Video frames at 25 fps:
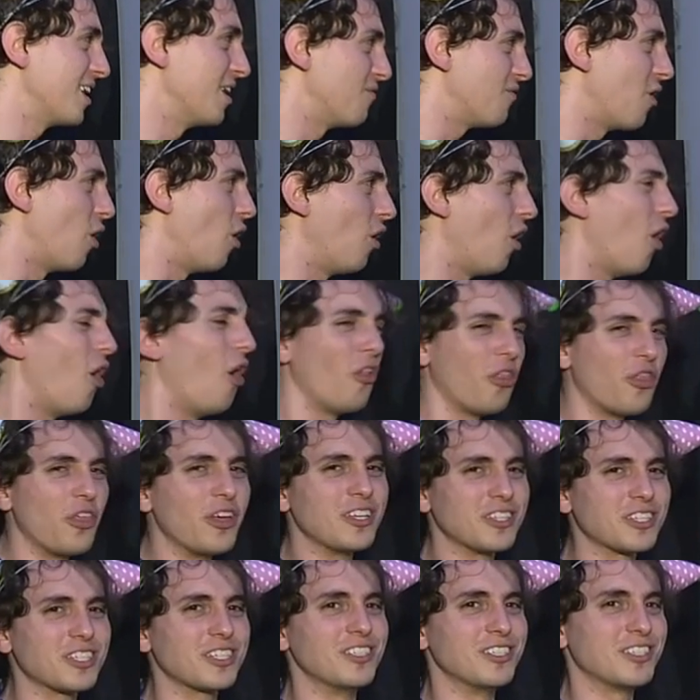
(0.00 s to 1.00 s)
If all, all
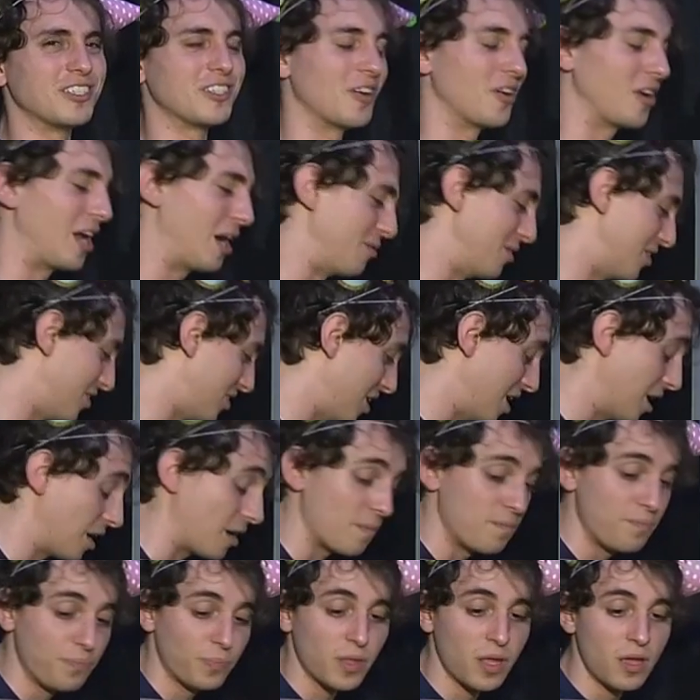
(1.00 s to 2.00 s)
things considered, I would think.
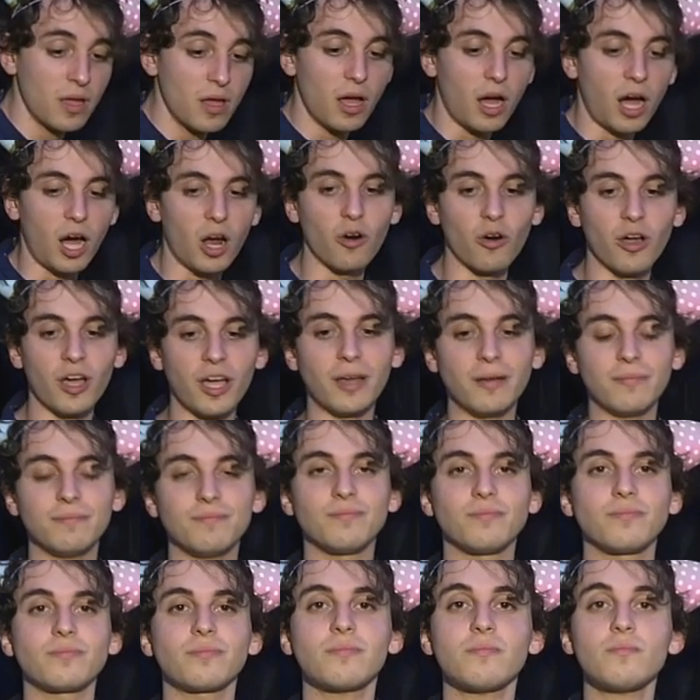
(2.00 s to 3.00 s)
All right,
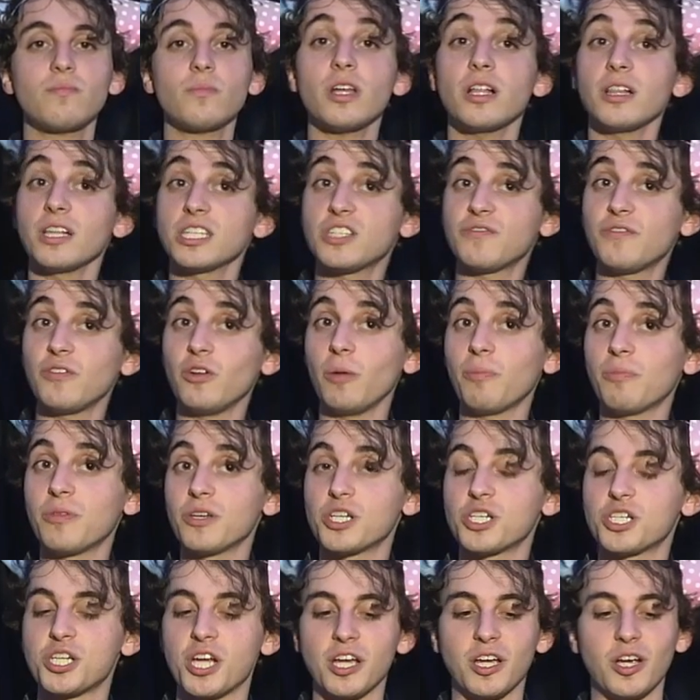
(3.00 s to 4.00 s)
let's fill up
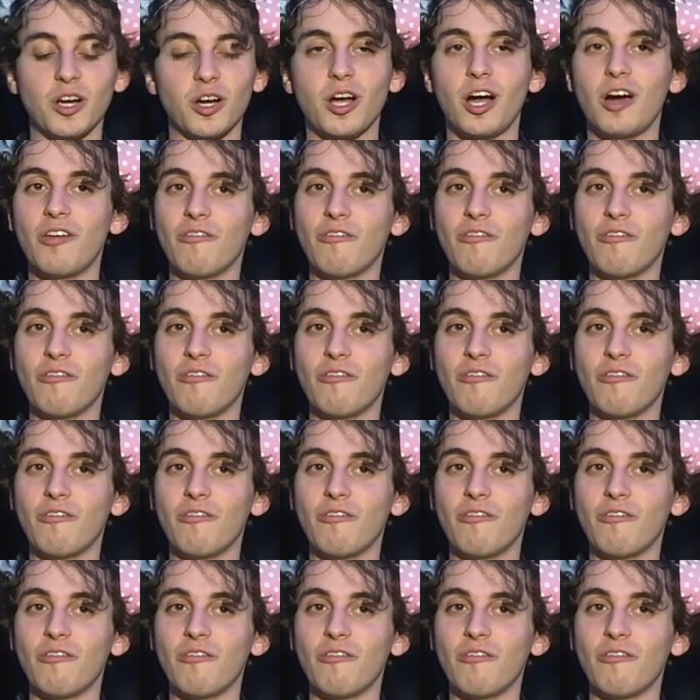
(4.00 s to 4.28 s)
this shaker.